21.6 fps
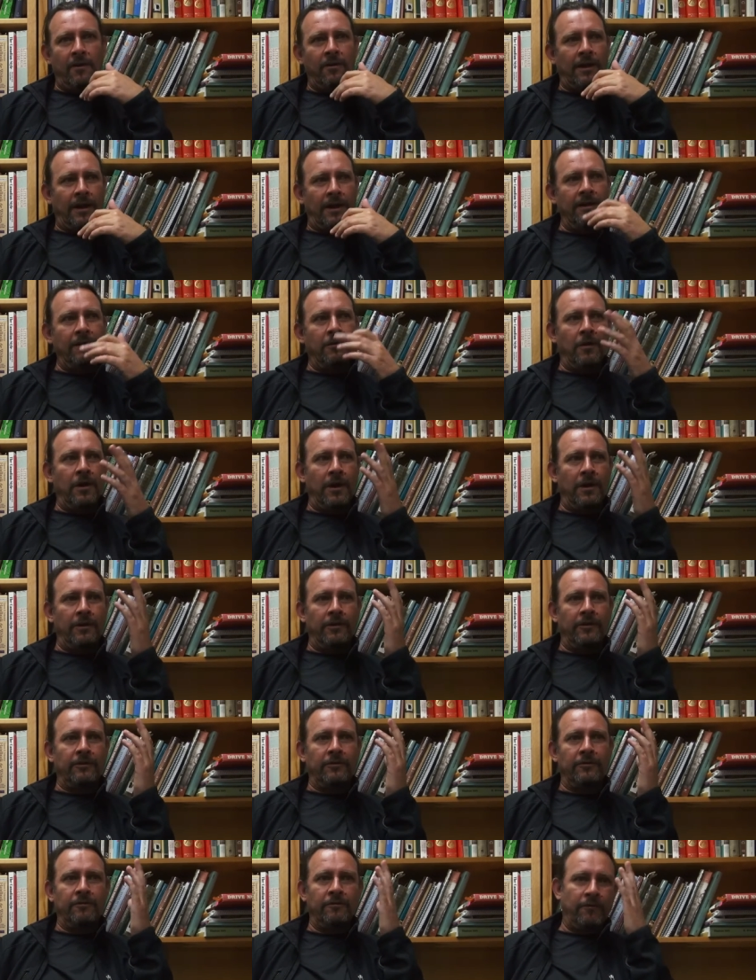okay, you're wearing
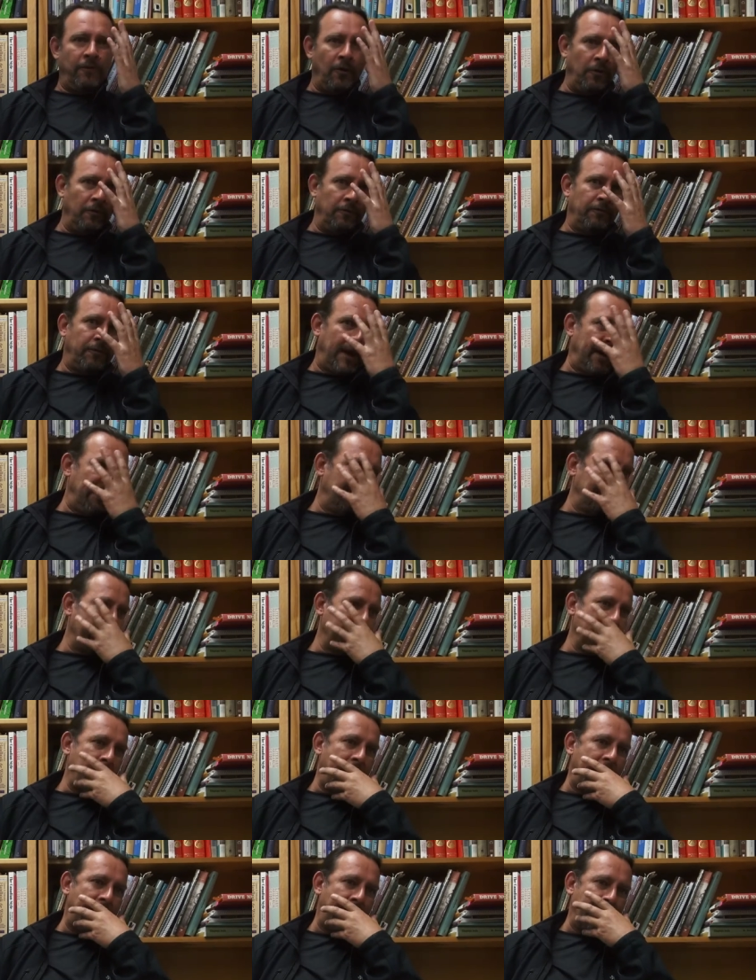this full face
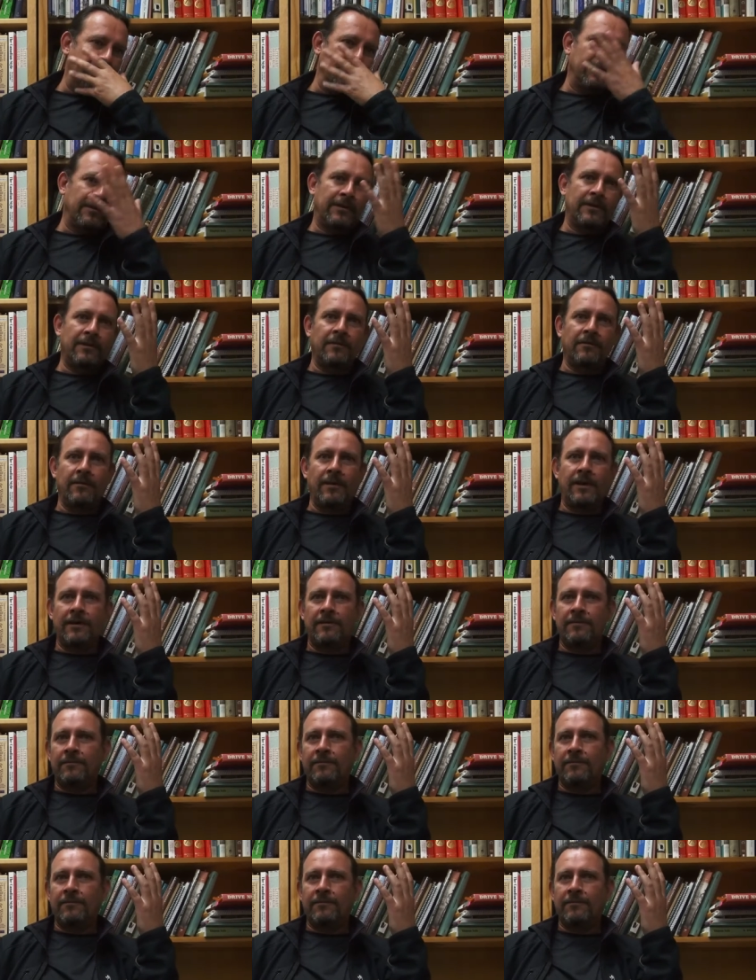mask. Eh,